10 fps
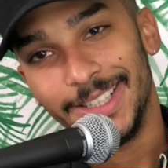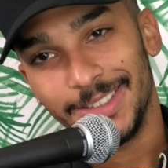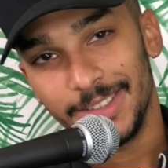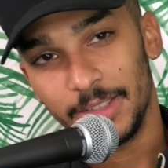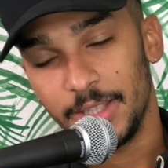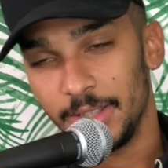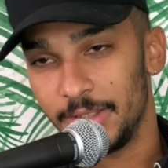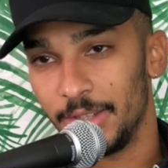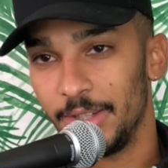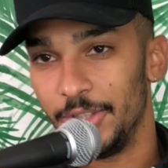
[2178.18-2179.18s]
yeah,
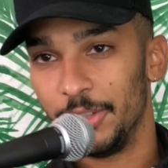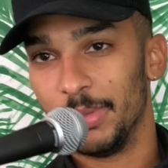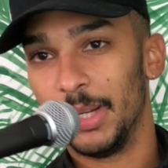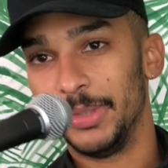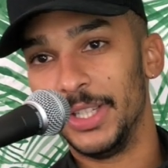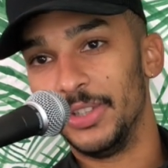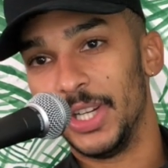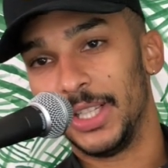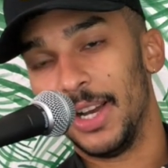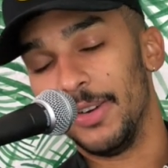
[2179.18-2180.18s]
chances are you should probably
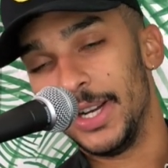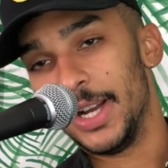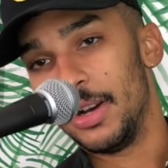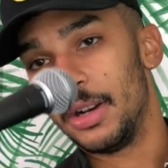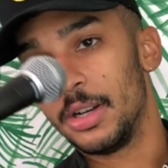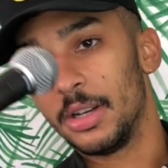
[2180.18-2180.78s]
eject out right now.